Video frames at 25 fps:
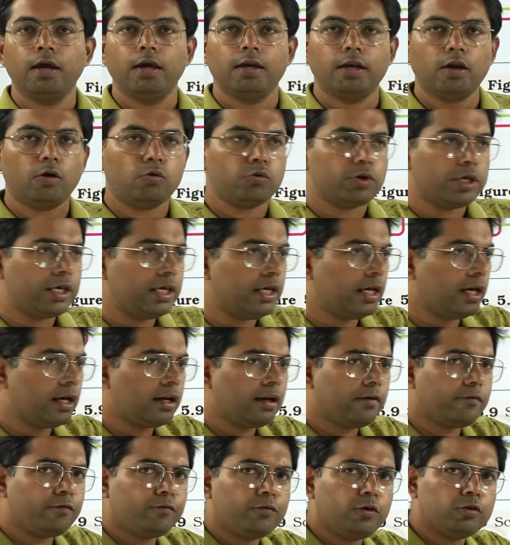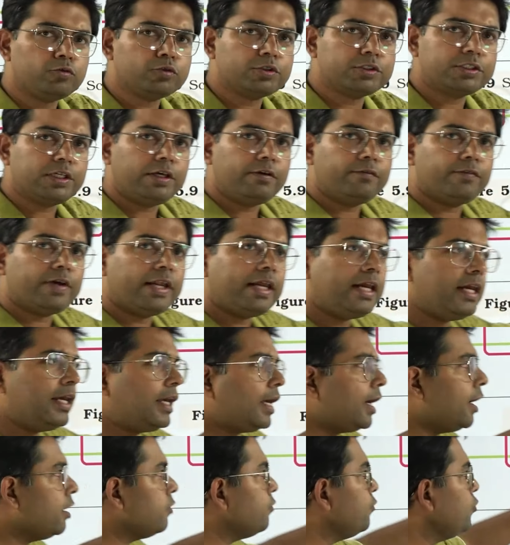Now here if you see very
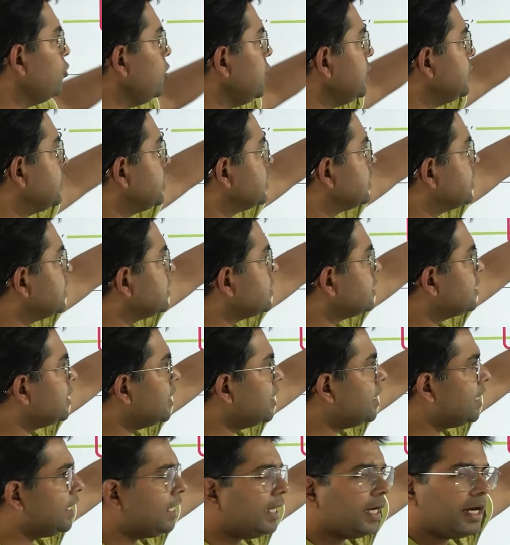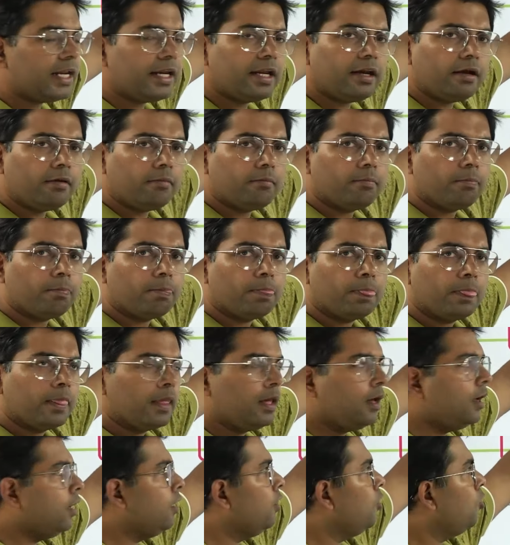carefully, this is the DNA,
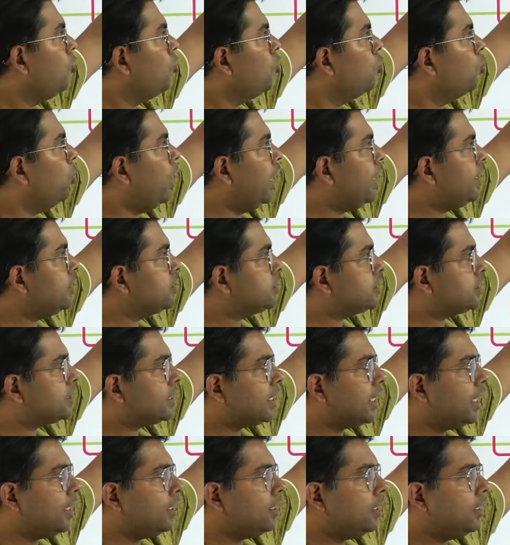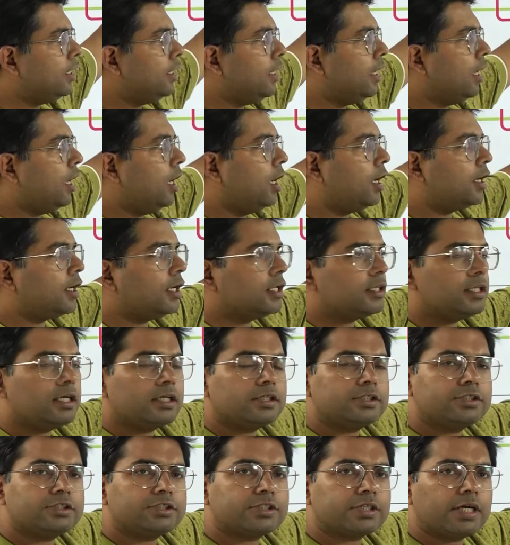one strand,
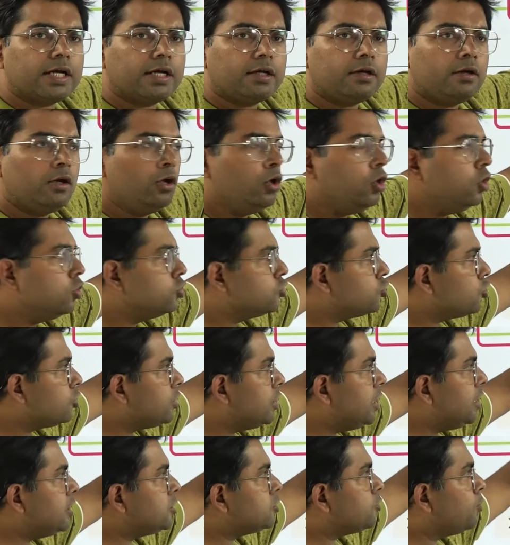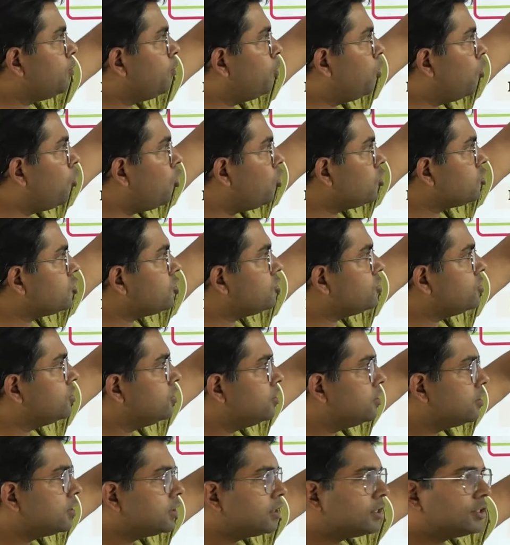another strand. So these both
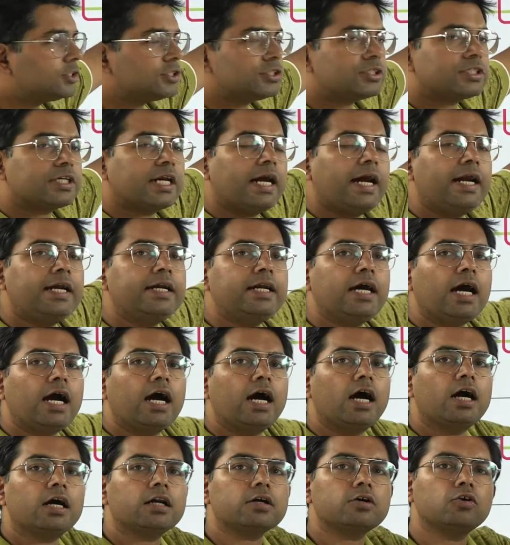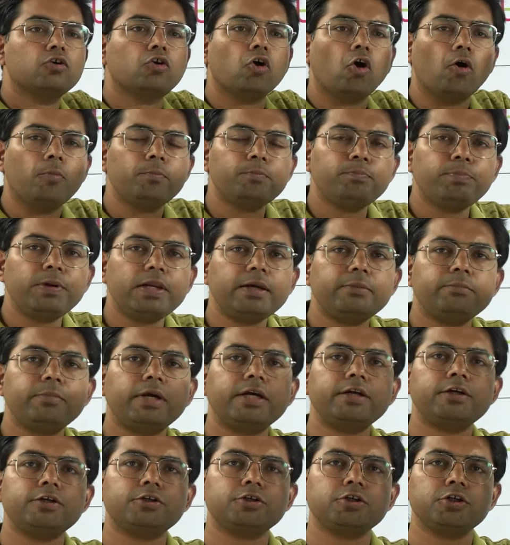strands are
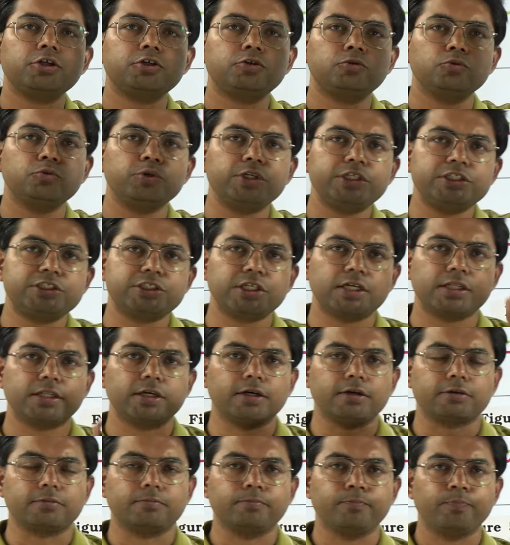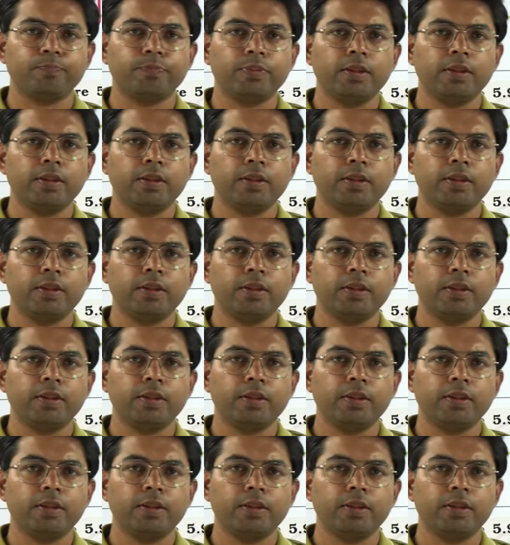complementary to each other.